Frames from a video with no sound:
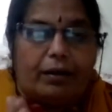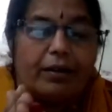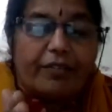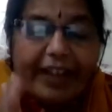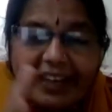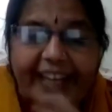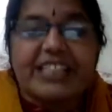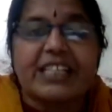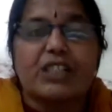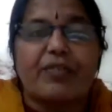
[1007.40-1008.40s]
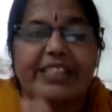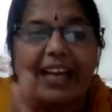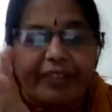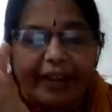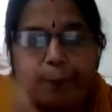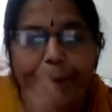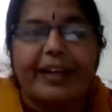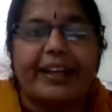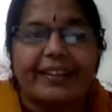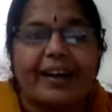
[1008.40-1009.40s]
variations which have happened
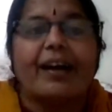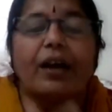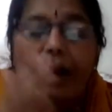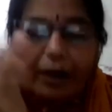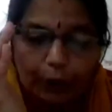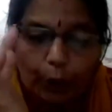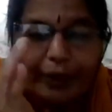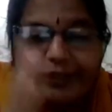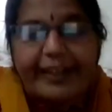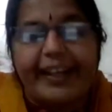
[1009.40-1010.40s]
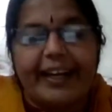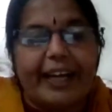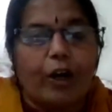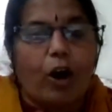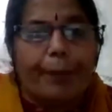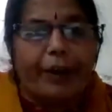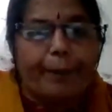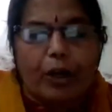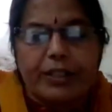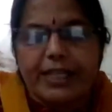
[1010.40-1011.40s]
in the during the DNA copying
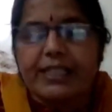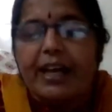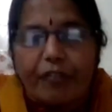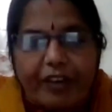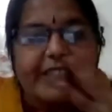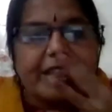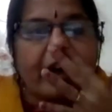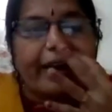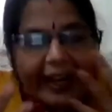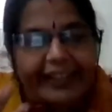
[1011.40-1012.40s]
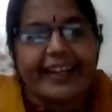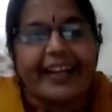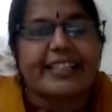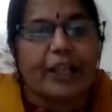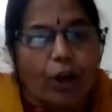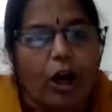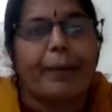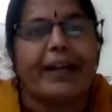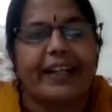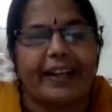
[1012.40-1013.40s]
process, which are acting as a raw
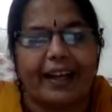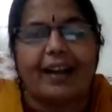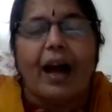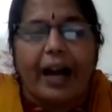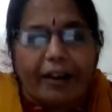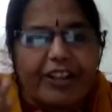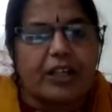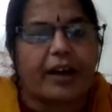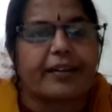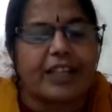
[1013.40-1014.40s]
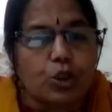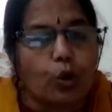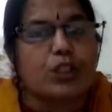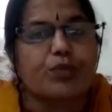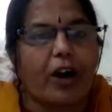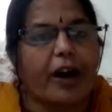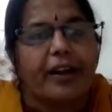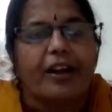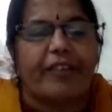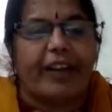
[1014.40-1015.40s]
material and which are the source for
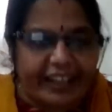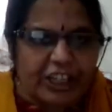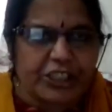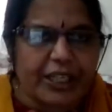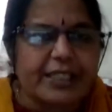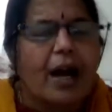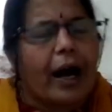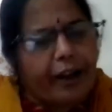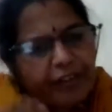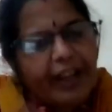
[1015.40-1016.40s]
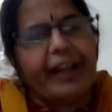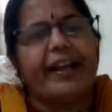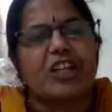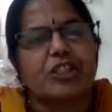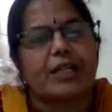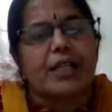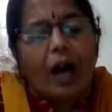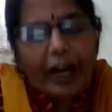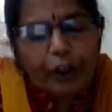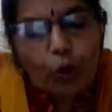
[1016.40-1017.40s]
variations. And variations
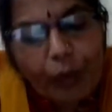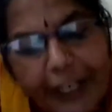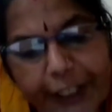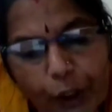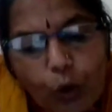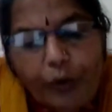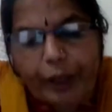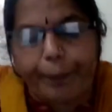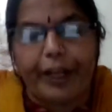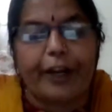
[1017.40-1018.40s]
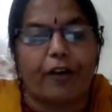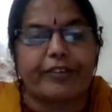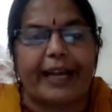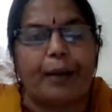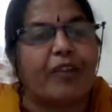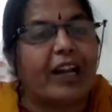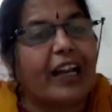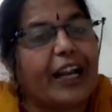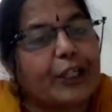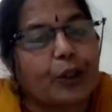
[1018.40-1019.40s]
accumulated over a period of time will
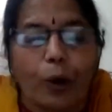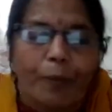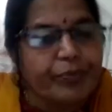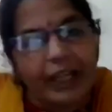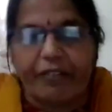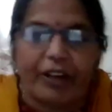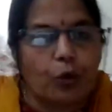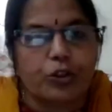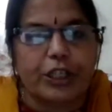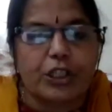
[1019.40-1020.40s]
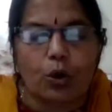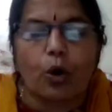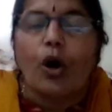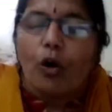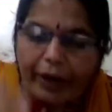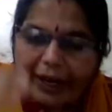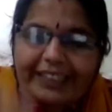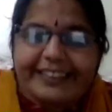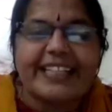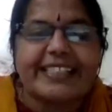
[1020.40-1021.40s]
lead to evolution. So while
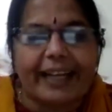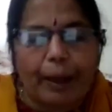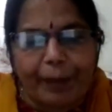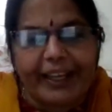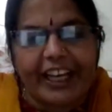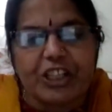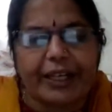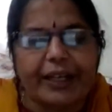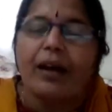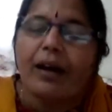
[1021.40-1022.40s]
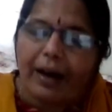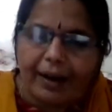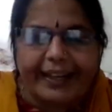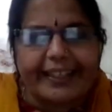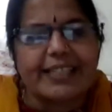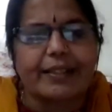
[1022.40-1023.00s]
teaching replication, let us